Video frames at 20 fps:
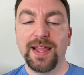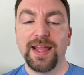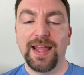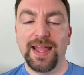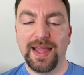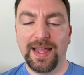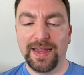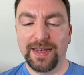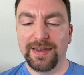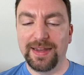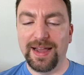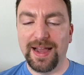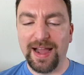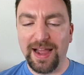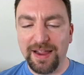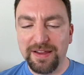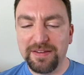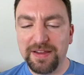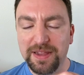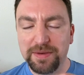And
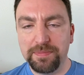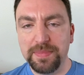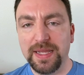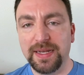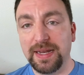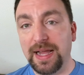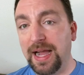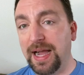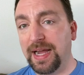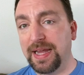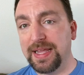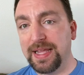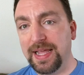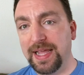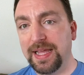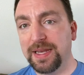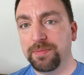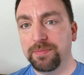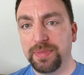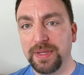I admit I
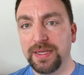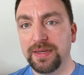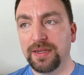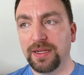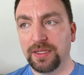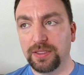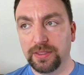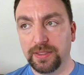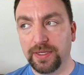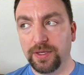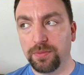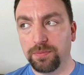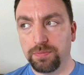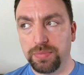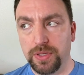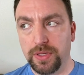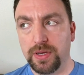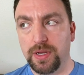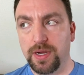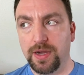had been a little
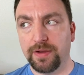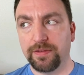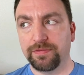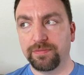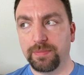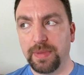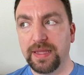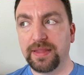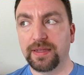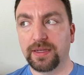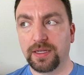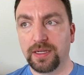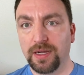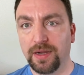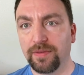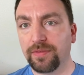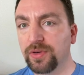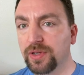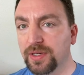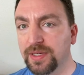put off by the
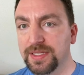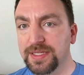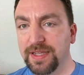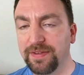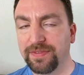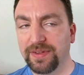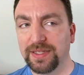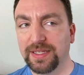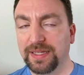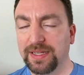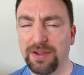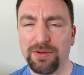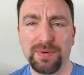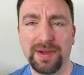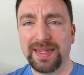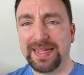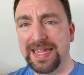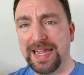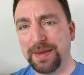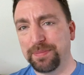cover because I felt like, oh,
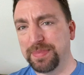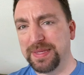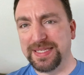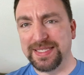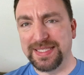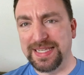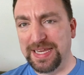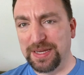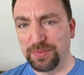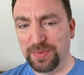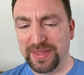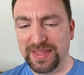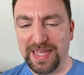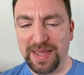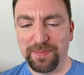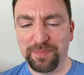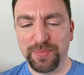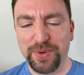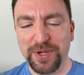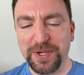I can't be seen with
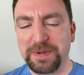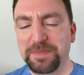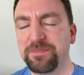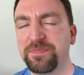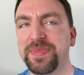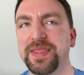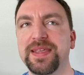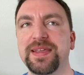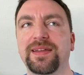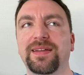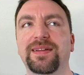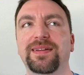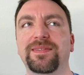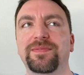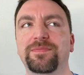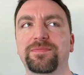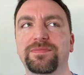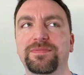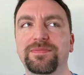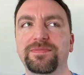that book
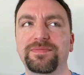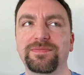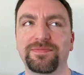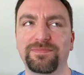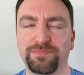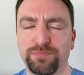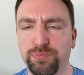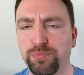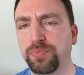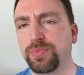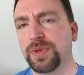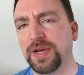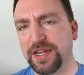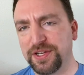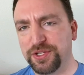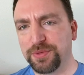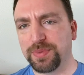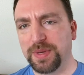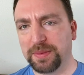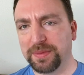but I
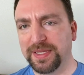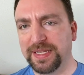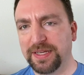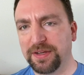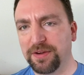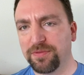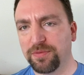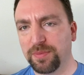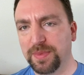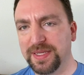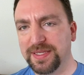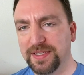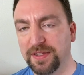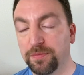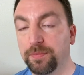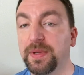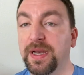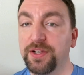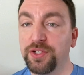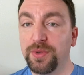should probably get over myself.
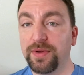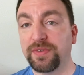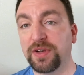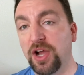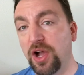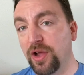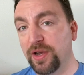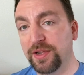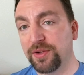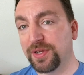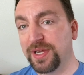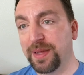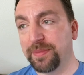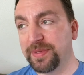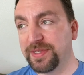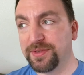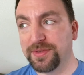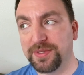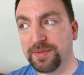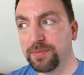But I do have an audio copy,
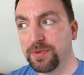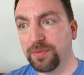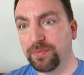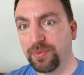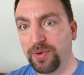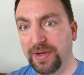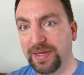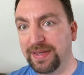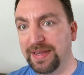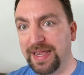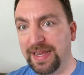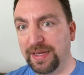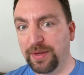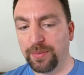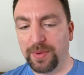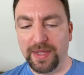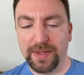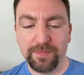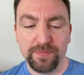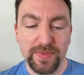so it's a moot point
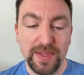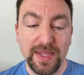anyway.